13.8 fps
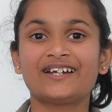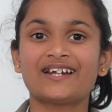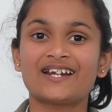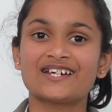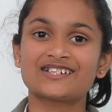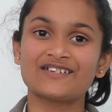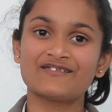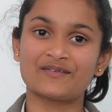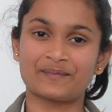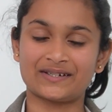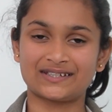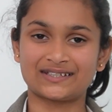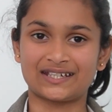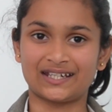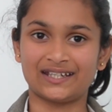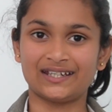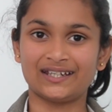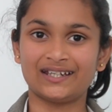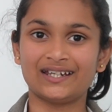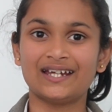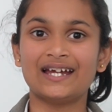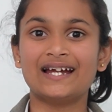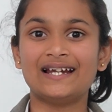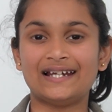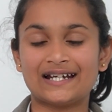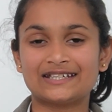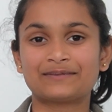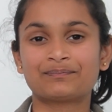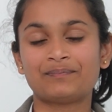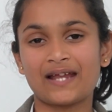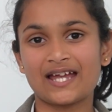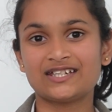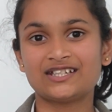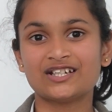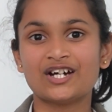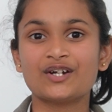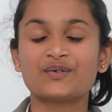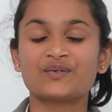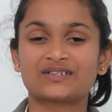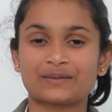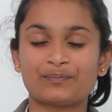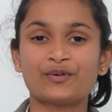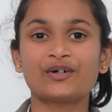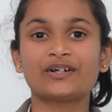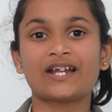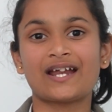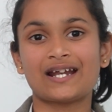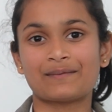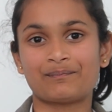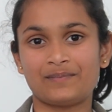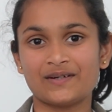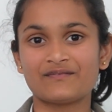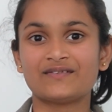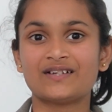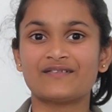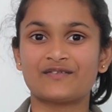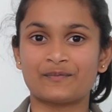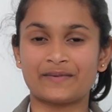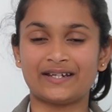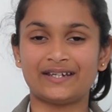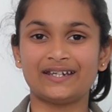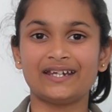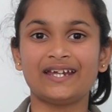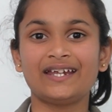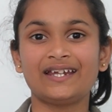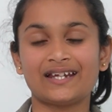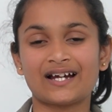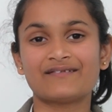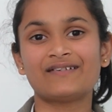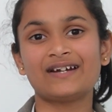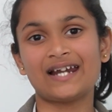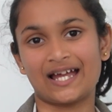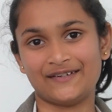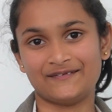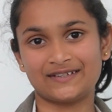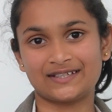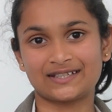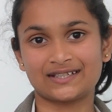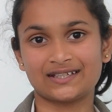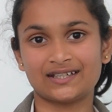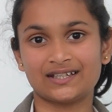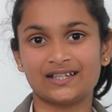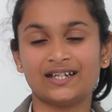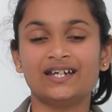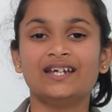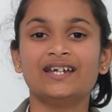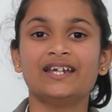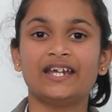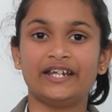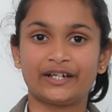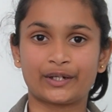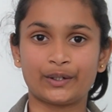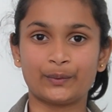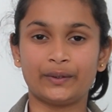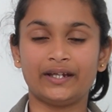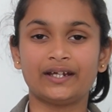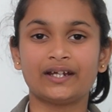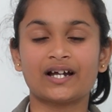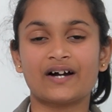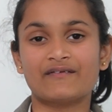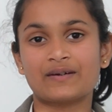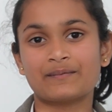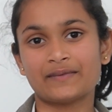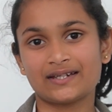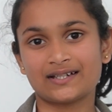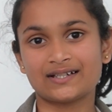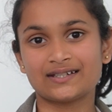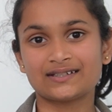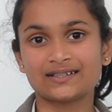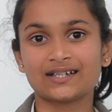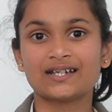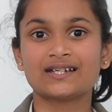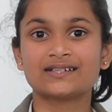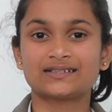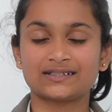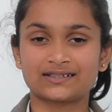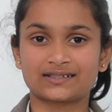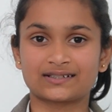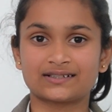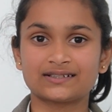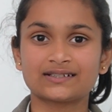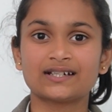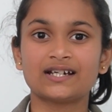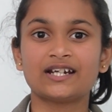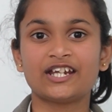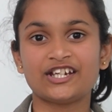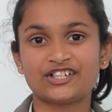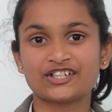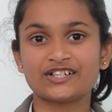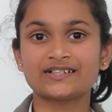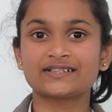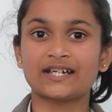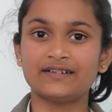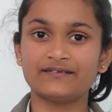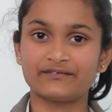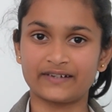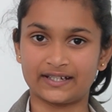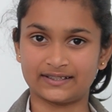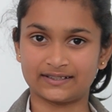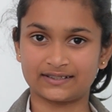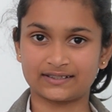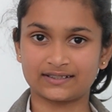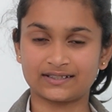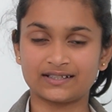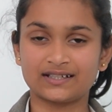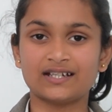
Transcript: International Women's Day, Let's pledge to support and uplift the women in our lives, including our mothers, sisters, teachers, and friends.